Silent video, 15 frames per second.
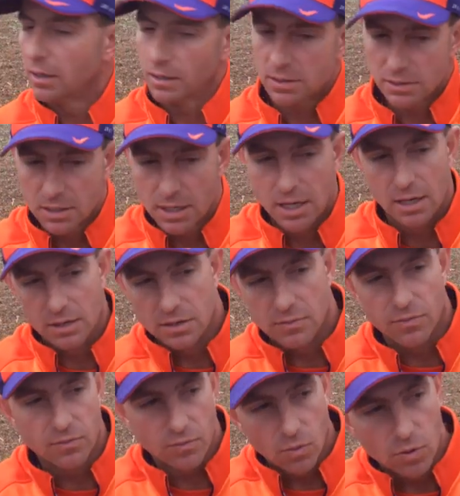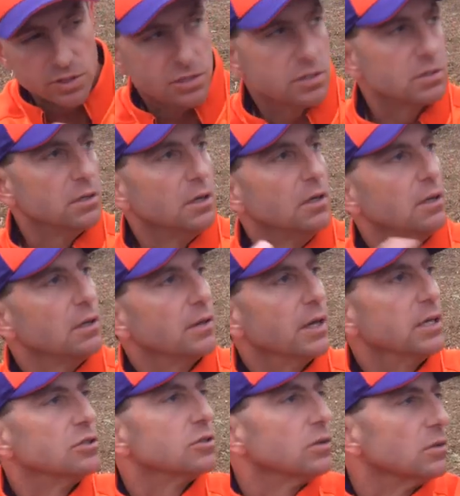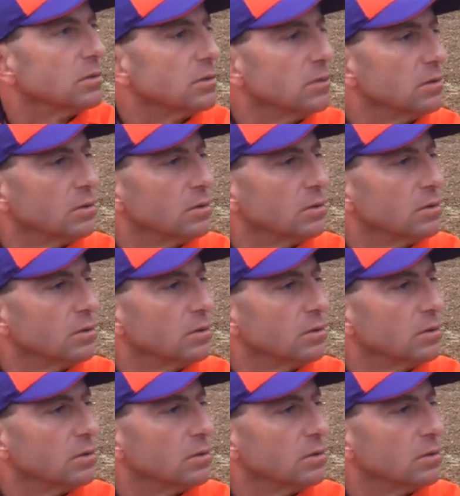Because, again, different voice, things are,